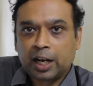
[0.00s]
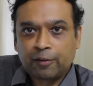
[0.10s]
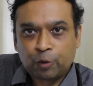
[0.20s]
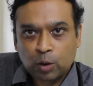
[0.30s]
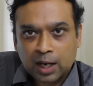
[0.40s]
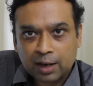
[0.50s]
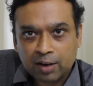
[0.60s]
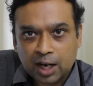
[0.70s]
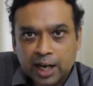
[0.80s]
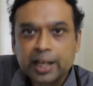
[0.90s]
And if you
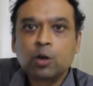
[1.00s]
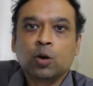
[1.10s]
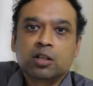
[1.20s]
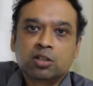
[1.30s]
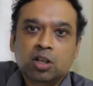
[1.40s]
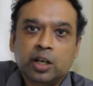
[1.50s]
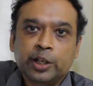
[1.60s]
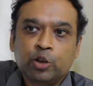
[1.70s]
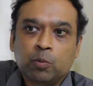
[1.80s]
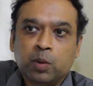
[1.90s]
have a high
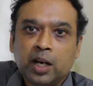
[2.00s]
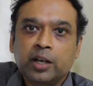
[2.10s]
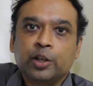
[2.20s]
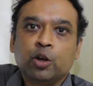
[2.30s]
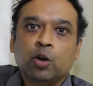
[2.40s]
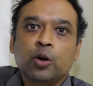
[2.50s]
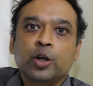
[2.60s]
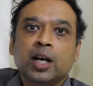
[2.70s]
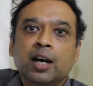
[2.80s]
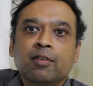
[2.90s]
cholesterol in your blood, you are
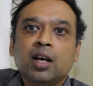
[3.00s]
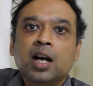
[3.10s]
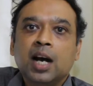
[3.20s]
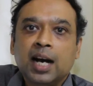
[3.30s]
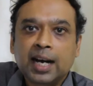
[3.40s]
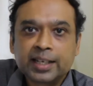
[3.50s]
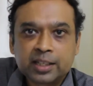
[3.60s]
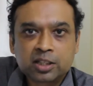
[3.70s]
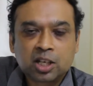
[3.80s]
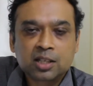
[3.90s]
going to have a
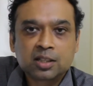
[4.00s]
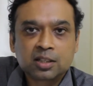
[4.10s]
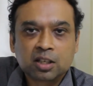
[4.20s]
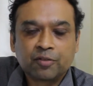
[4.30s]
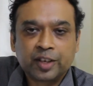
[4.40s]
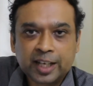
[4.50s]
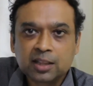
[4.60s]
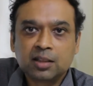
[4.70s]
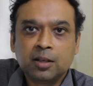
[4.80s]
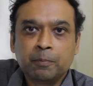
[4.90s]
higher chances of
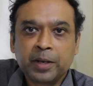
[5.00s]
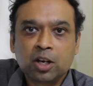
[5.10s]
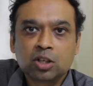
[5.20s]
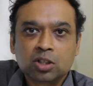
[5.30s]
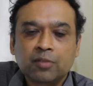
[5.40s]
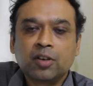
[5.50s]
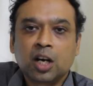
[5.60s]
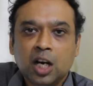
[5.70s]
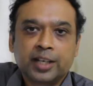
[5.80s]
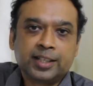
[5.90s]
death because
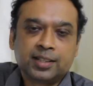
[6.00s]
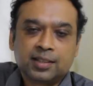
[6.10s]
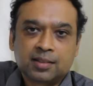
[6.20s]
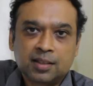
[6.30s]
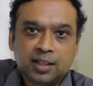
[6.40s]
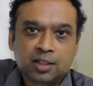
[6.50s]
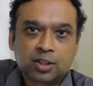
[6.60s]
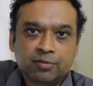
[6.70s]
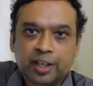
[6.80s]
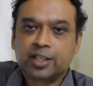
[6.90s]
of heart disease.
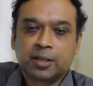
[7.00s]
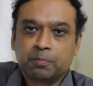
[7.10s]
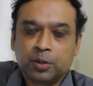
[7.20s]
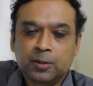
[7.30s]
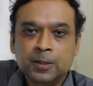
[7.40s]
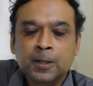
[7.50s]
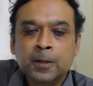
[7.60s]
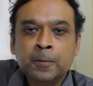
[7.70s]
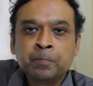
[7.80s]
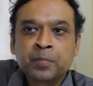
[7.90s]
It's very simple.
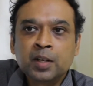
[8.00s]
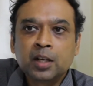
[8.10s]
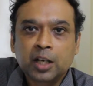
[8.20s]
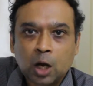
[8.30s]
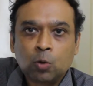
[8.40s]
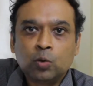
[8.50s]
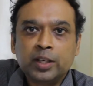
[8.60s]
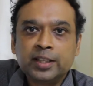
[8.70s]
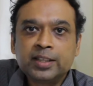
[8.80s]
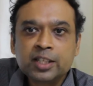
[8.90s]

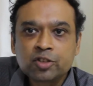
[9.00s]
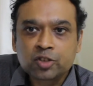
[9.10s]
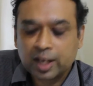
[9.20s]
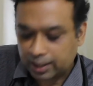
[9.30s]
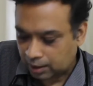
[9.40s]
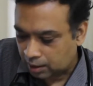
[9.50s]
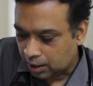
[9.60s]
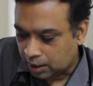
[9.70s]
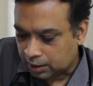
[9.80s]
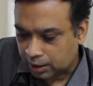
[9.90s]
Now, in this
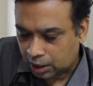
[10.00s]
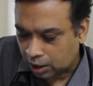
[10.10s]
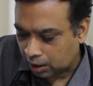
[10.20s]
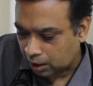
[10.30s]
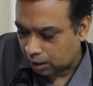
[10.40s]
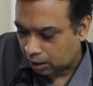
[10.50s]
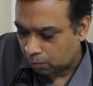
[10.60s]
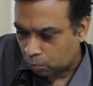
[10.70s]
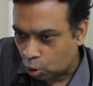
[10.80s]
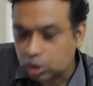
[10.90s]
trial, there
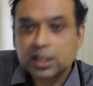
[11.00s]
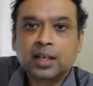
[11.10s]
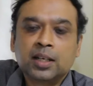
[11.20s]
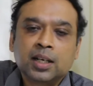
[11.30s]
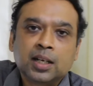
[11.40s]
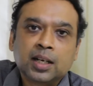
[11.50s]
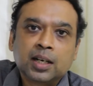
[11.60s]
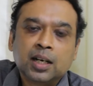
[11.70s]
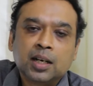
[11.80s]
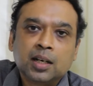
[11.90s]
are more than
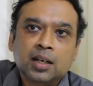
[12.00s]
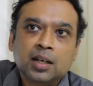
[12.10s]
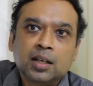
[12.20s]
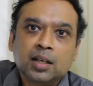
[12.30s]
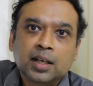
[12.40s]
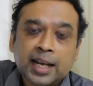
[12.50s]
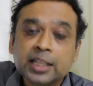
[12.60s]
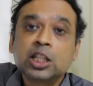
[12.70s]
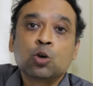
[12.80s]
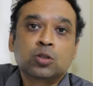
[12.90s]

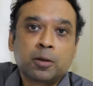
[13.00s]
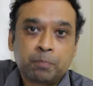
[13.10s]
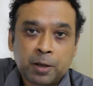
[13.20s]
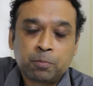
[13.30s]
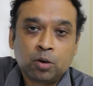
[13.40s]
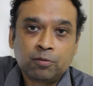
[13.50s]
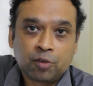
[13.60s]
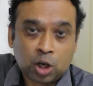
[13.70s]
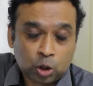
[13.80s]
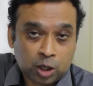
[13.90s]
9,000 people
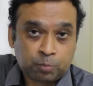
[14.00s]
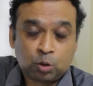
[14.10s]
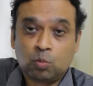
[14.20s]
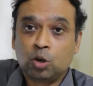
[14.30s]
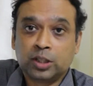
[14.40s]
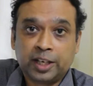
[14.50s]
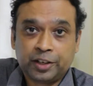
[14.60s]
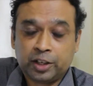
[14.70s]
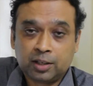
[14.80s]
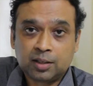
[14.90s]
followed up to more
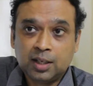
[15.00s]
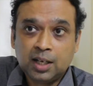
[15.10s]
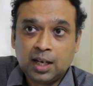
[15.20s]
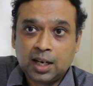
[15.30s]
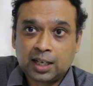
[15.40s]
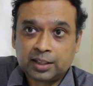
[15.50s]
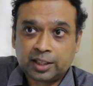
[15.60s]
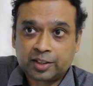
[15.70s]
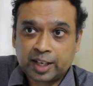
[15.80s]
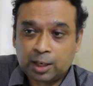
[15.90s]
than a year.
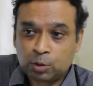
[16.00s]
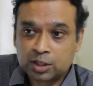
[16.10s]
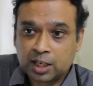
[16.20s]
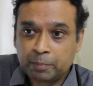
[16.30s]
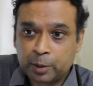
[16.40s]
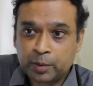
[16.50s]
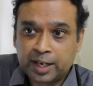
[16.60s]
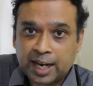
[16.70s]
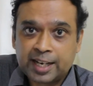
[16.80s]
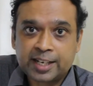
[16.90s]
And the trial was done
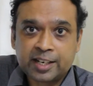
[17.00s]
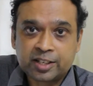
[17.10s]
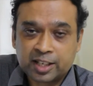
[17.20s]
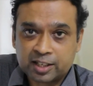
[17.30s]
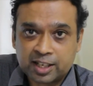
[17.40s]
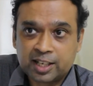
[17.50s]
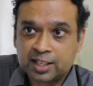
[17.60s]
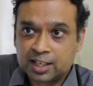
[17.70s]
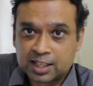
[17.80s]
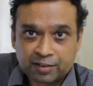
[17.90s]
between
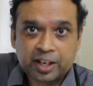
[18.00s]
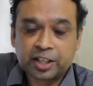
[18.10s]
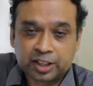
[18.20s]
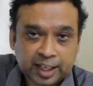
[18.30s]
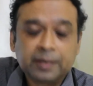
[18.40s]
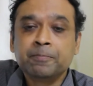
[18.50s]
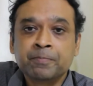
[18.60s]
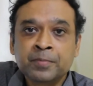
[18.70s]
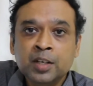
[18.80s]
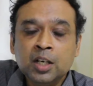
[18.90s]
1960s and
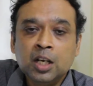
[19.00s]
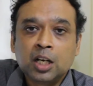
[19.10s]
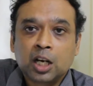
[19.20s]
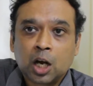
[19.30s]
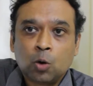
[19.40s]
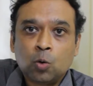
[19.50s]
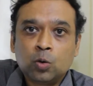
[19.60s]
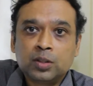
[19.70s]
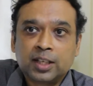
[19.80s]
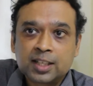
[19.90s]
73.
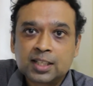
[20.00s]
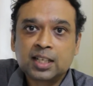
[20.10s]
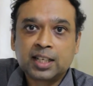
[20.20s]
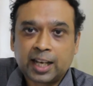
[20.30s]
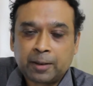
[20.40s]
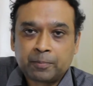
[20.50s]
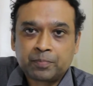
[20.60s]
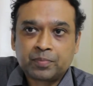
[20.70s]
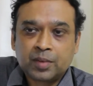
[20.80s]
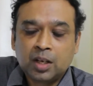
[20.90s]
Now, the result
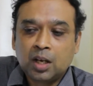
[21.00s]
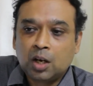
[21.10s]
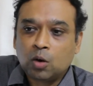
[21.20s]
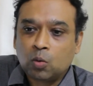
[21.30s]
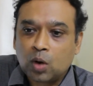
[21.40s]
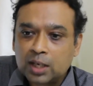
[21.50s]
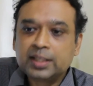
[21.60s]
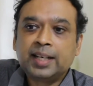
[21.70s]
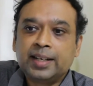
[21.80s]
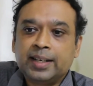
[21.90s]
came.
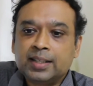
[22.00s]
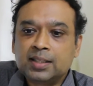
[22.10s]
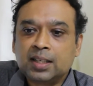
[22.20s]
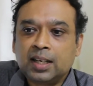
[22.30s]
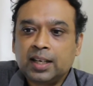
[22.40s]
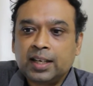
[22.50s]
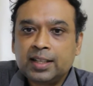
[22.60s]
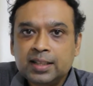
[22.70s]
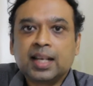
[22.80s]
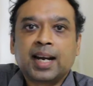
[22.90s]
What they did is,
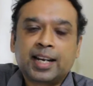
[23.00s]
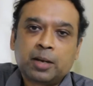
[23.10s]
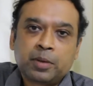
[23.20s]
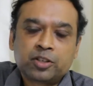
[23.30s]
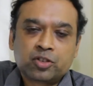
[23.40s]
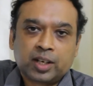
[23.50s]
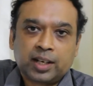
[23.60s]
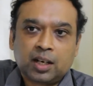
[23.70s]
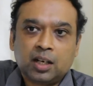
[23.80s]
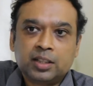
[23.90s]
in the randomized
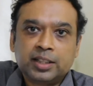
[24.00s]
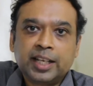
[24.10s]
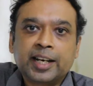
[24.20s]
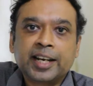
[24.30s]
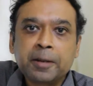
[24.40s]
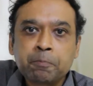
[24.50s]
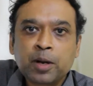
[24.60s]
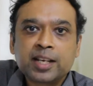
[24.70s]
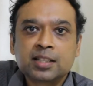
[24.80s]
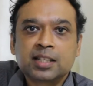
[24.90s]
trial, they
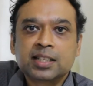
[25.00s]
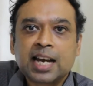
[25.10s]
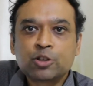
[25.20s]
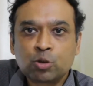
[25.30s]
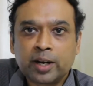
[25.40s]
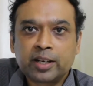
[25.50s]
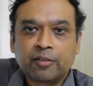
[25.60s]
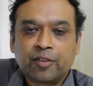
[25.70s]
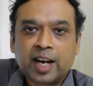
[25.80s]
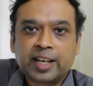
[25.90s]
replaced the
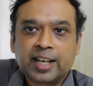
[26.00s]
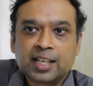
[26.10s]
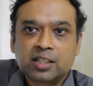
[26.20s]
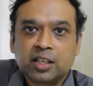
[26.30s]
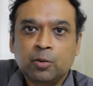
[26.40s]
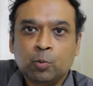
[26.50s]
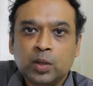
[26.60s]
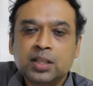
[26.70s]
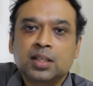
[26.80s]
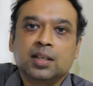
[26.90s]
saturated fatty
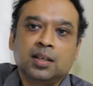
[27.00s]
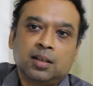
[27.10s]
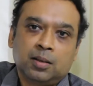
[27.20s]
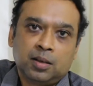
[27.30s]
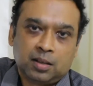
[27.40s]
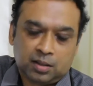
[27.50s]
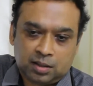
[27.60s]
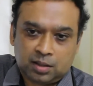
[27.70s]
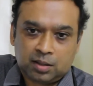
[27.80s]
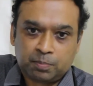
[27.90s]
acid with
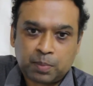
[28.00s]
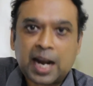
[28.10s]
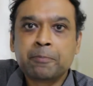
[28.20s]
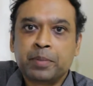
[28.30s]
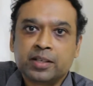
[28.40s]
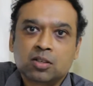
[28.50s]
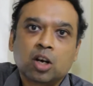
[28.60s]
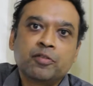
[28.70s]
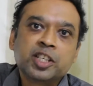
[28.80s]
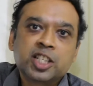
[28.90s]

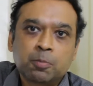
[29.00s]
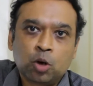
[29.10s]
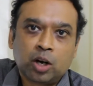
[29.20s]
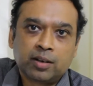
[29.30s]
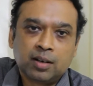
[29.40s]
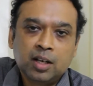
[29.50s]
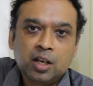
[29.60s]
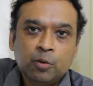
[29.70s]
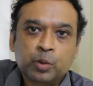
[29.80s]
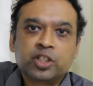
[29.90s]
plant-based or vegetable oil,
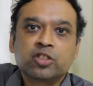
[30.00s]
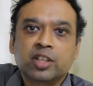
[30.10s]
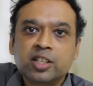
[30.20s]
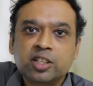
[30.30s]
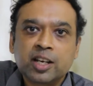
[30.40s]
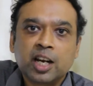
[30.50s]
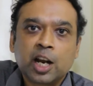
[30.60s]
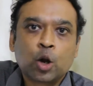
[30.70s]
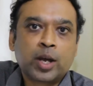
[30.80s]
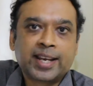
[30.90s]
which is rich
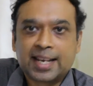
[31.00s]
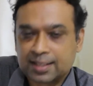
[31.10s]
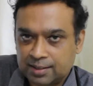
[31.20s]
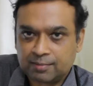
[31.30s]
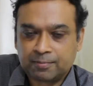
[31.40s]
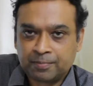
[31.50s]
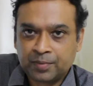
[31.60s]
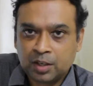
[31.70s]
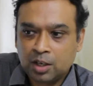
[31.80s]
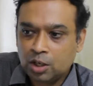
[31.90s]
in linoleic acid.
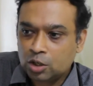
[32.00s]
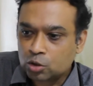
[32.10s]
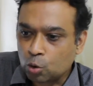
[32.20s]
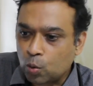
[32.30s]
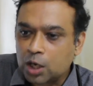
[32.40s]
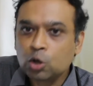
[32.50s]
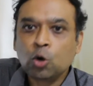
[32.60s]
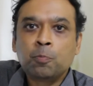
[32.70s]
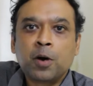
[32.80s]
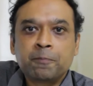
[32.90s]
So
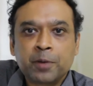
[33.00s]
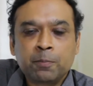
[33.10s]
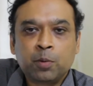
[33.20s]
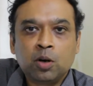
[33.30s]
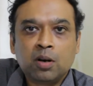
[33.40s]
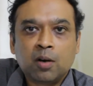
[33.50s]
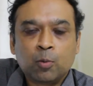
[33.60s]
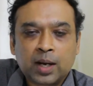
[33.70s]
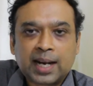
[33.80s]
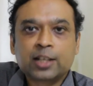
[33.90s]
one group of people
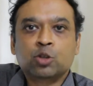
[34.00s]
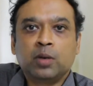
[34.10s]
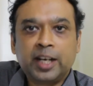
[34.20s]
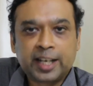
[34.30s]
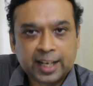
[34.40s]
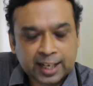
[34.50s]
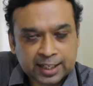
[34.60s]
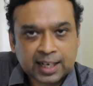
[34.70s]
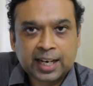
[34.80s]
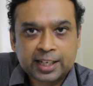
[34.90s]
were actually
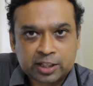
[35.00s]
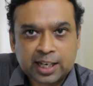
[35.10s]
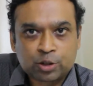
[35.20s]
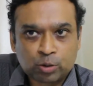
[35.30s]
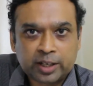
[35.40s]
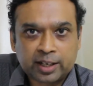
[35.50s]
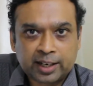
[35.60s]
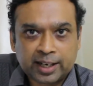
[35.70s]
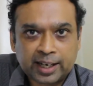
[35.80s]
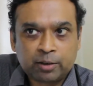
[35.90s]
taking the high
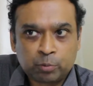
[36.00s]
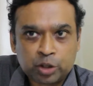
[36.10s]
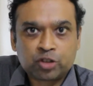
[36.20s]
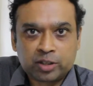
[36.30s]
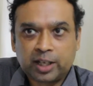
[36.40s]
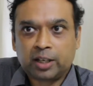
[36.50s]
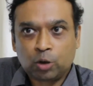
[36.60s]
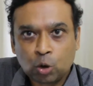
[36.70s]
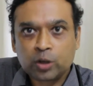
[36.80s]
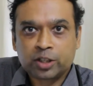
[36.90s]
saturated diet, which
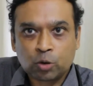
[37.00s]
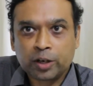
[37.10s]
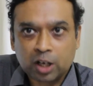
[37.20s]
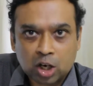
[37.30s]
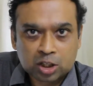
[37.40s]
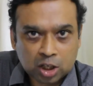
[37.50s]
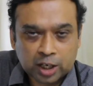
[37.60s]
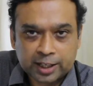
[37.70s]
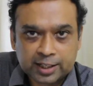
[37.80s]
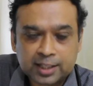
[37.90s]
they know it's going to cause
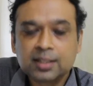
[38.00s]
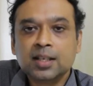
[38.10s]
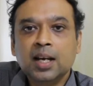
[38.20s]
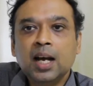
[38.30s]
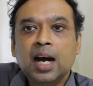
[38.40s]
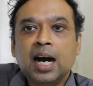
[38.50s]
heart disease.